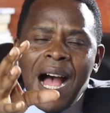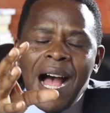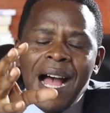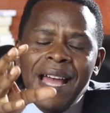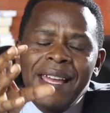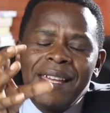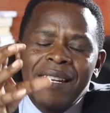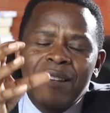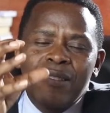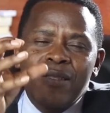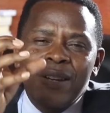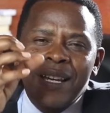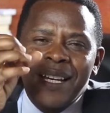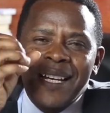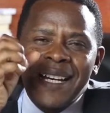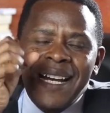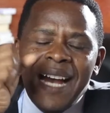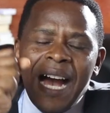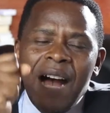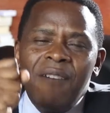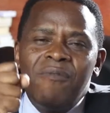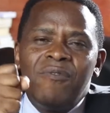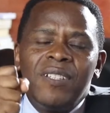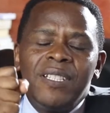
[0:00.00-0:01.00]
I
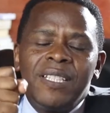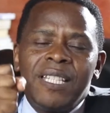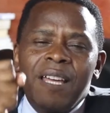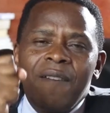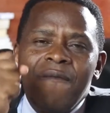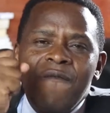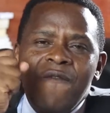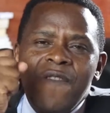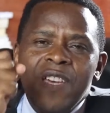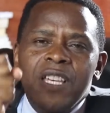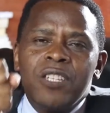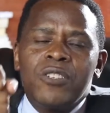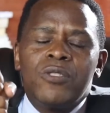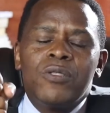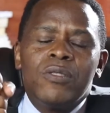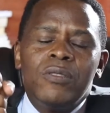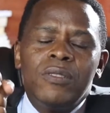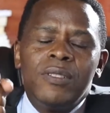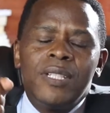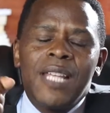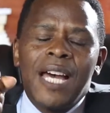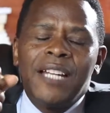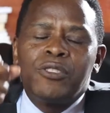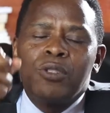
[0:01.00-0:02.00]
recover the
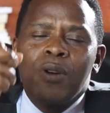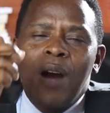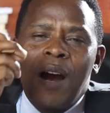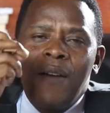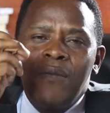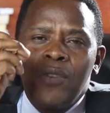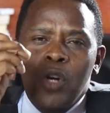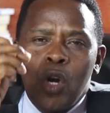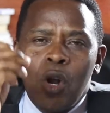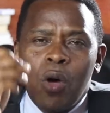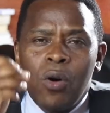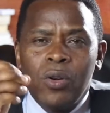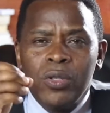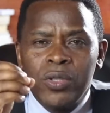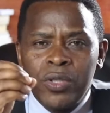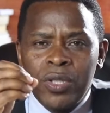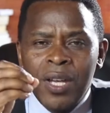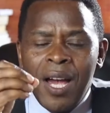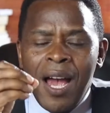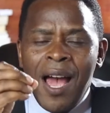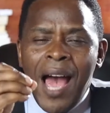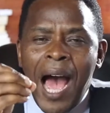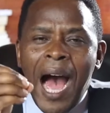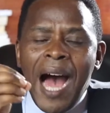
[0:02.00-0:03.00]
vision that you have
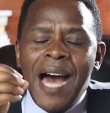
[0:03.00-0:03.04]
lost.